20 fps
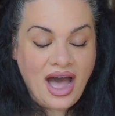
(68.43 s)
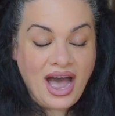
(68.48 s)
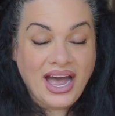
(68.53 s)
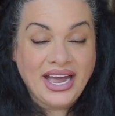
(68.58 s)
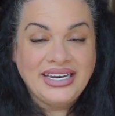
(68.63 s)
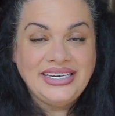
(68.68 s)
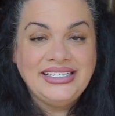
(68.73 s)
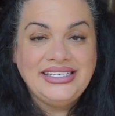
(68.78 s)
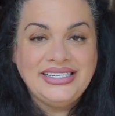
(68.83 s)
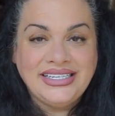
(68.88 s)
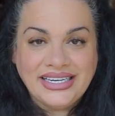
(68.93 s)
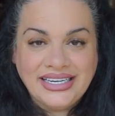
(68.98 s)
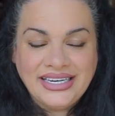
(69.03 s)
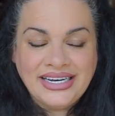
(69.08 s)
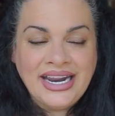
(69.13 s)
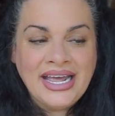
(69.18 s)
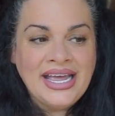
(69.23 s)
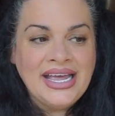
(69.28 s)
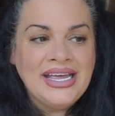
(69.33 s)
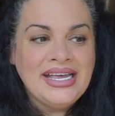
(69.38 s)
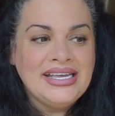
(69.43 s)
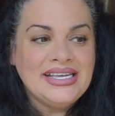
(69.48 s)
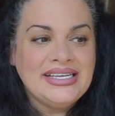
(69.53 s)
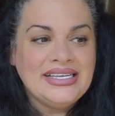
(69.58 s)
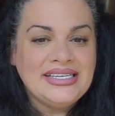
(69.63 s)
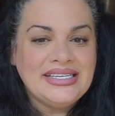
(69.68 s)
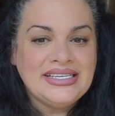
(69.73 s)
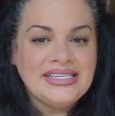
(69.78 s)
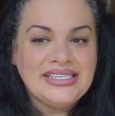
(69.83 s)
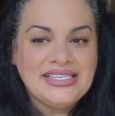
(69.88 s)
I did
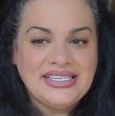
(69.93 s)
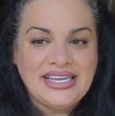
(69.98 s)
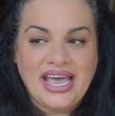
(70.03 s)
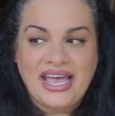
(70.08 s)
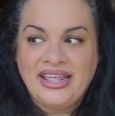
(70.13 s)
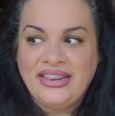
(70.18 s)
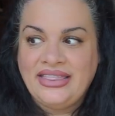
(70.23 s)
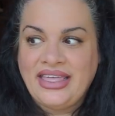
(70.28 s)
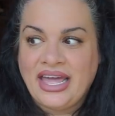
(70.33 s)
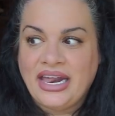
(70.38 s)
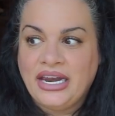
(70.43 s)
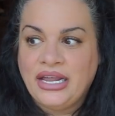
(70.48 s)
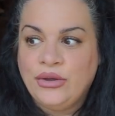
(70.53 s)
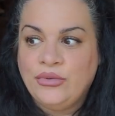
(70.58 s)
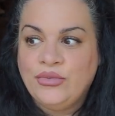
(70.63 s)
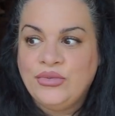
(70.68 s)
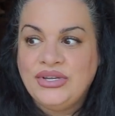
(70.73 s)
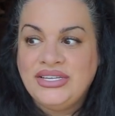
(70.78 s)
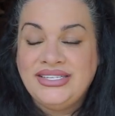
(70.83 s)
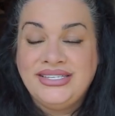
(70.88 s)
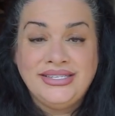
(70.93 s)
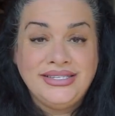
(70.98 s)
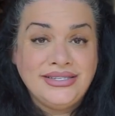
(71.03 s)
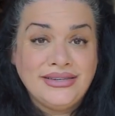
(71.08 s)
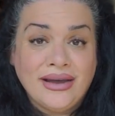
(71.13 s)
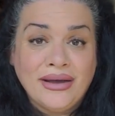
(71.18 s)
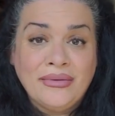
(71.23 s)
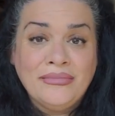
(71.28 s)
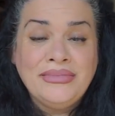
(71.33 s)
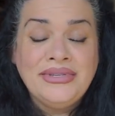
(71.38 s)
said that it was
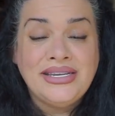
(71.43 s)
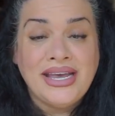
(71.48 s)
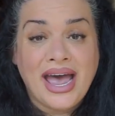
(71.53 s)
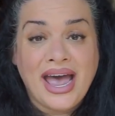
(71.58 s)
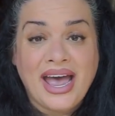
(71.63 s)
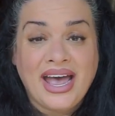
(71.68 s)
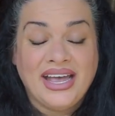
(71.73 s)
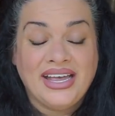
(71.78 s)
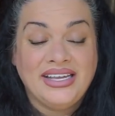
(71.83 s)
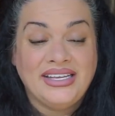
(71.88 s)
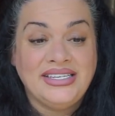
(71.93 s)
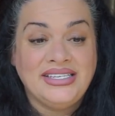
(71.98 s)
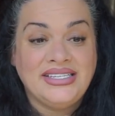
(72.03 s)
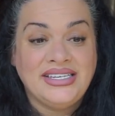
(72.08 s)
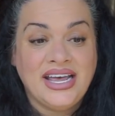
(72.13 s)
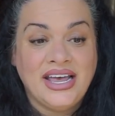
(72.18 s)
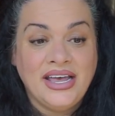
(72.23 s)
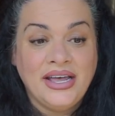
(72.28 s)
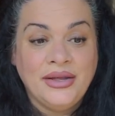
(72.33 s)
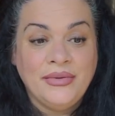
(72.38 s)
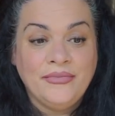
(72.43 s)
dubbed as